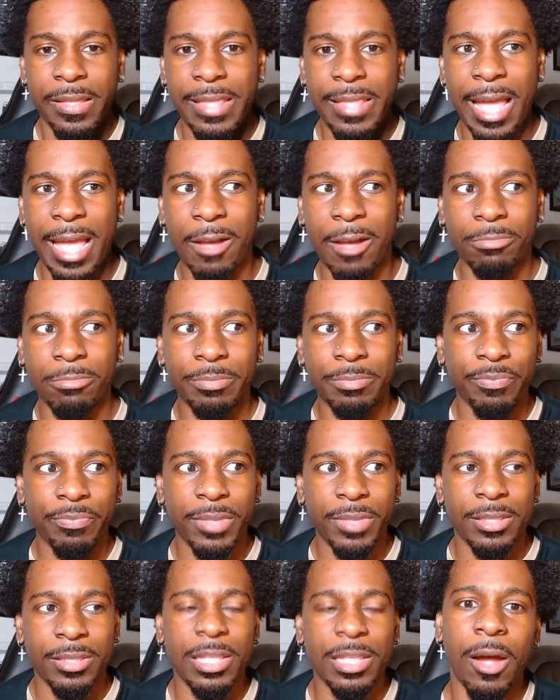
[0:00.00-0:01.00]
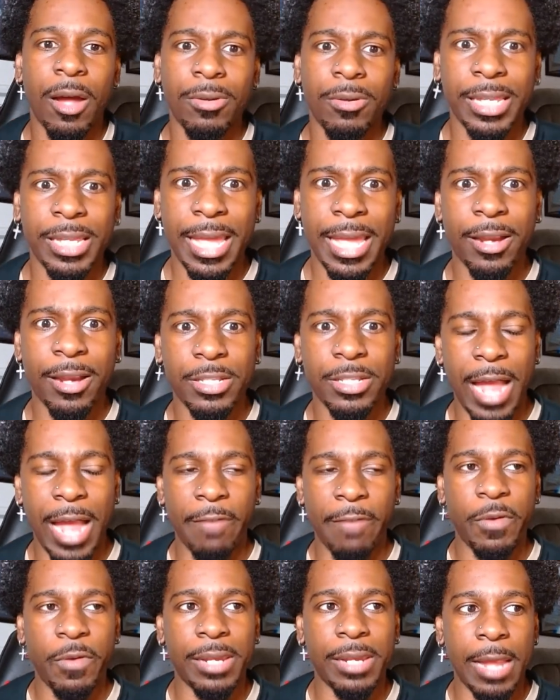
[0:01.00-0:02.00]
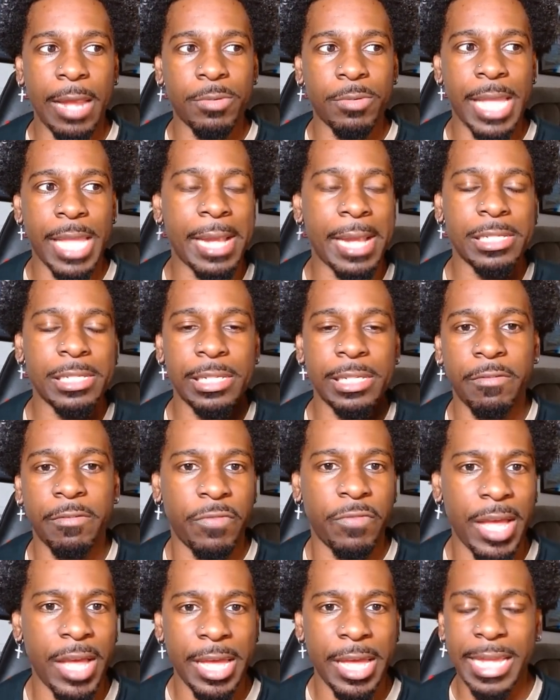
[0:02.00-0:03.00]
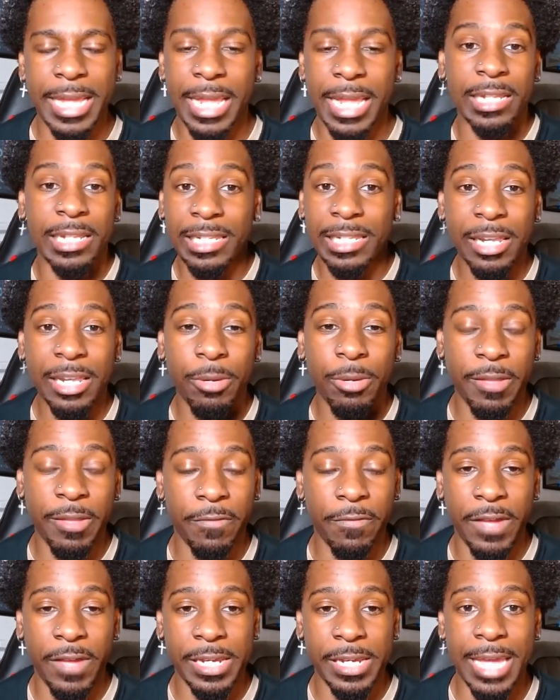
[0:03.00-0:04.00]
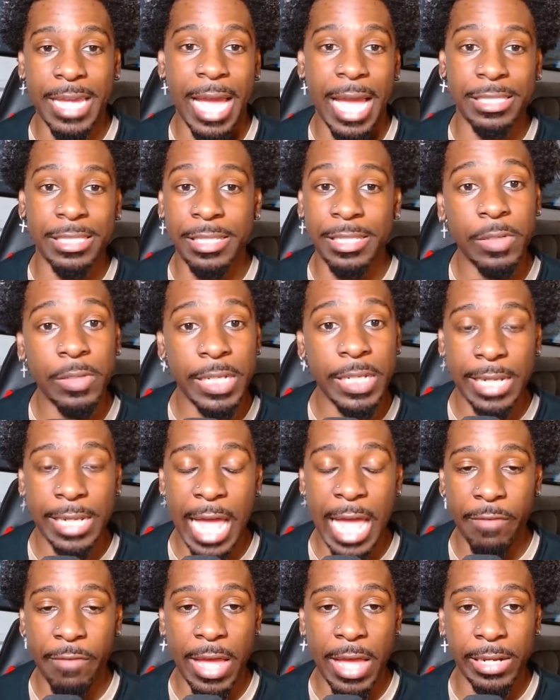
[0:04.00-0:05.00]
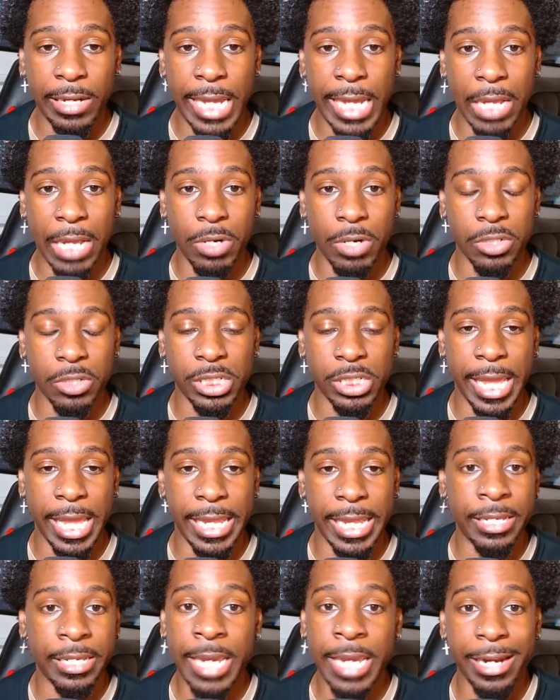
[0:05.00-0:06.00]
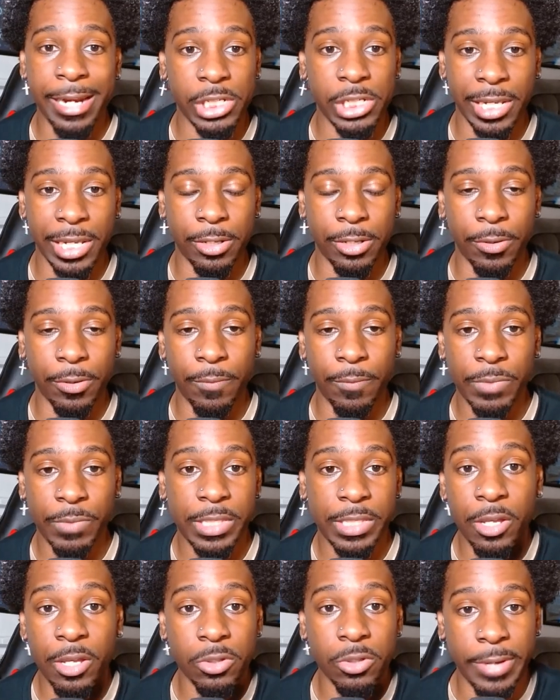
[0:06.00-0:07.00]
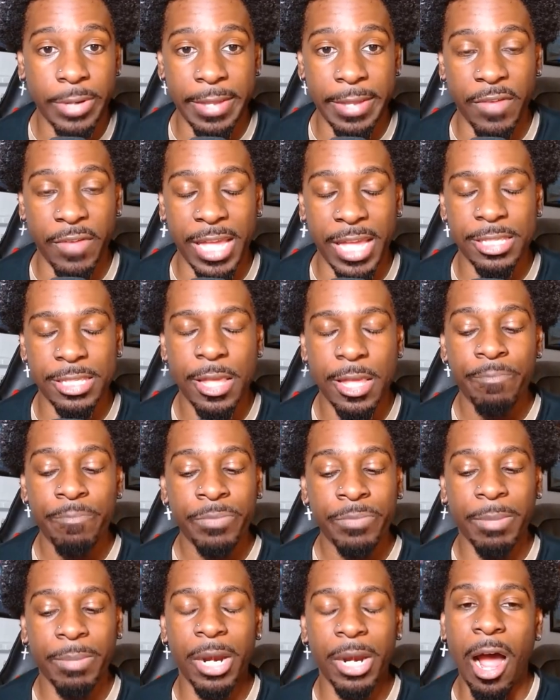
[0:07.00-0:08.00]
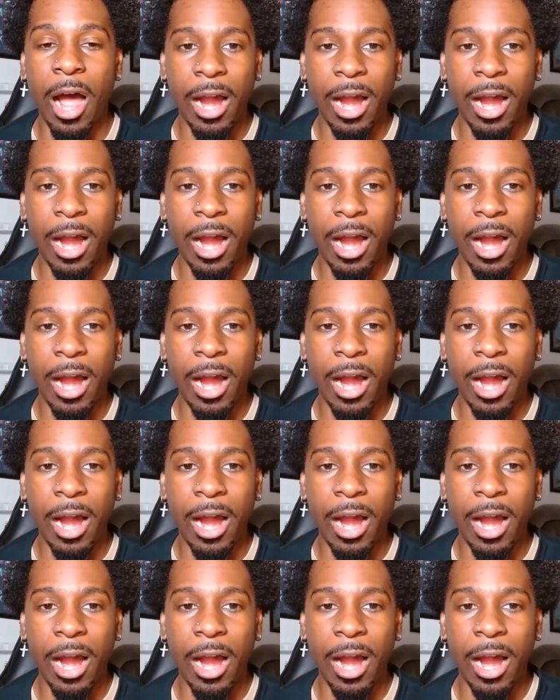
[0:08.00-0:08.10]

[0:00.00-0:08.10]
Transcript: Now, the only character I felt like was actually fun and a little bit funny, I still didn't laugh out loud, no shade, not a chuckle, still straight face. But